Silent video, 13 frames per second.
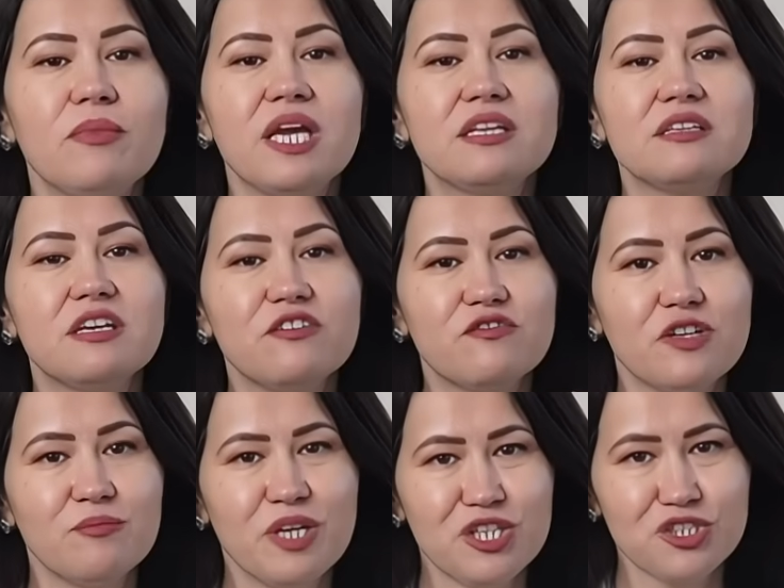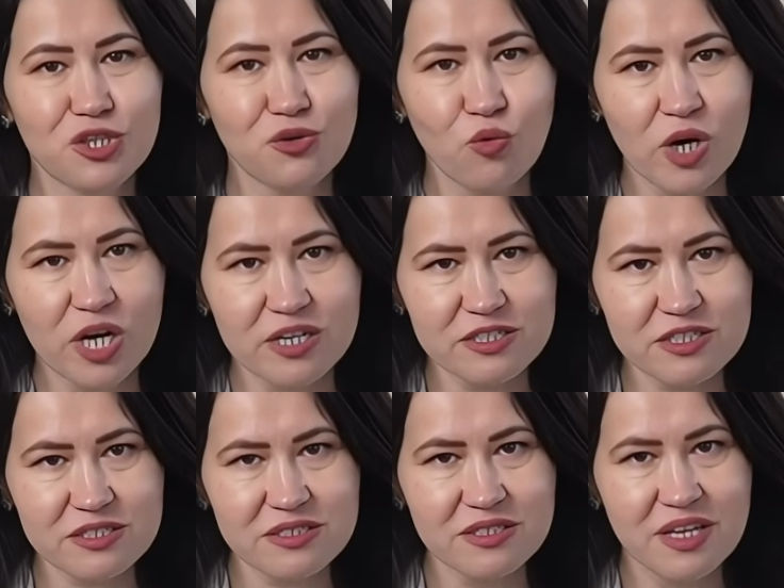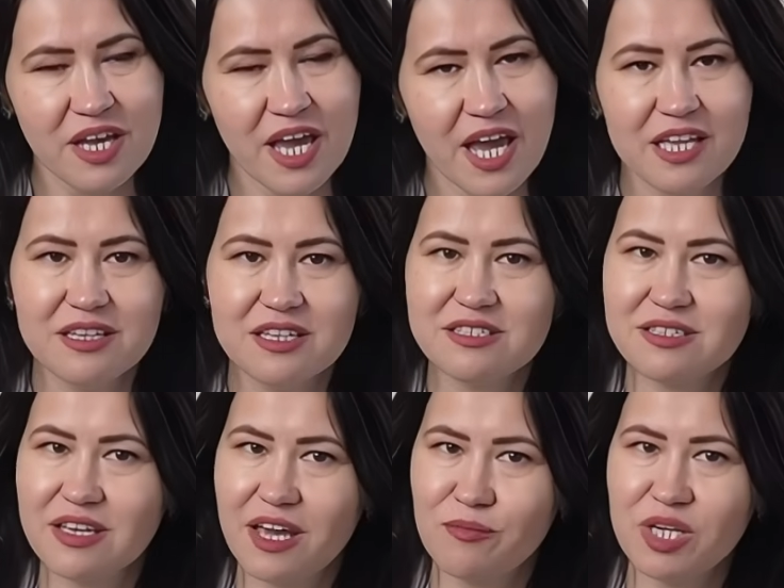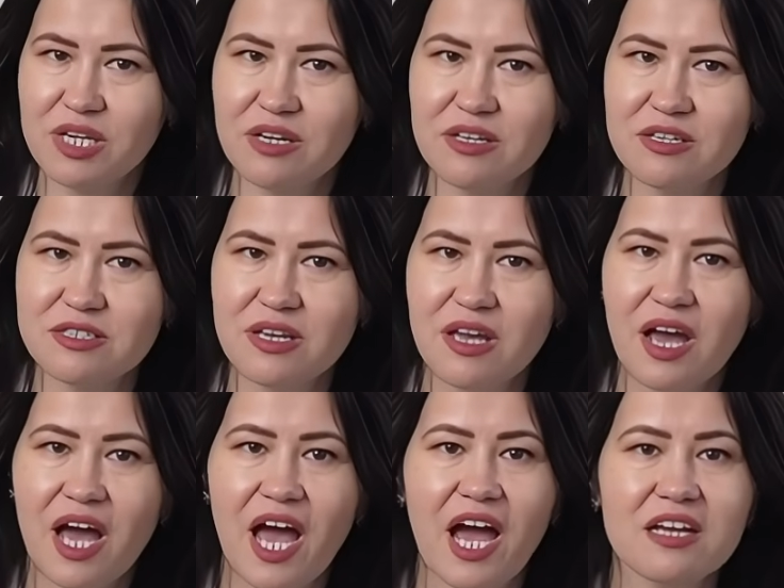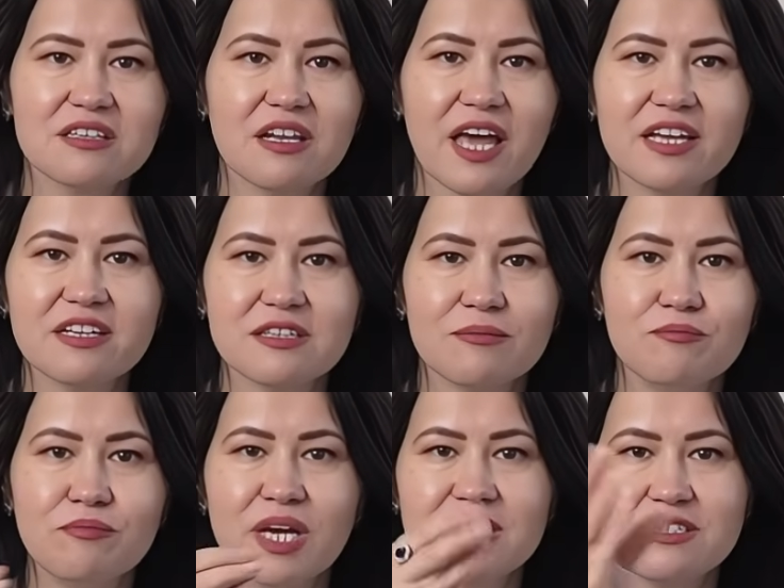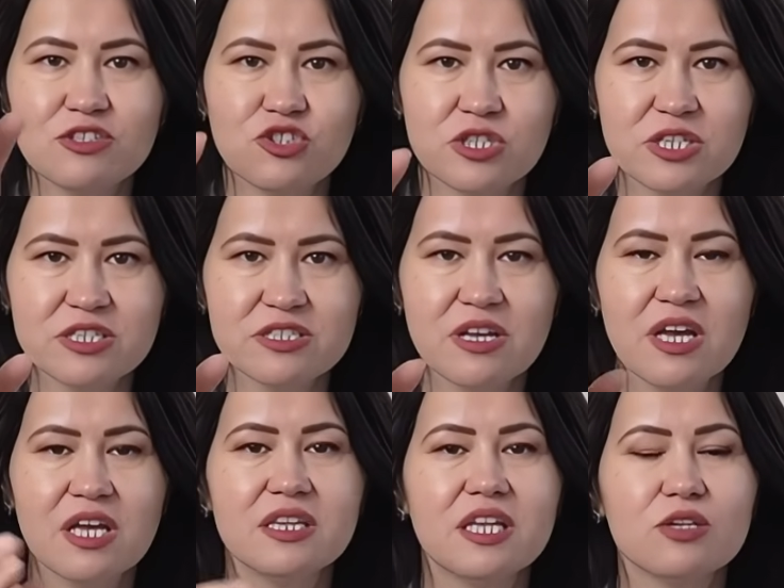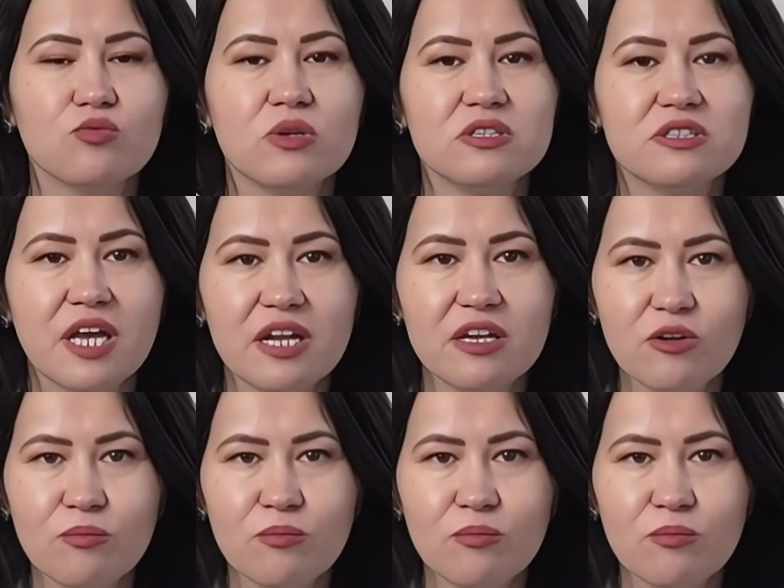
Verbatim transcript: make the inflammation worse. And these chemicals act like some messengers that will tell your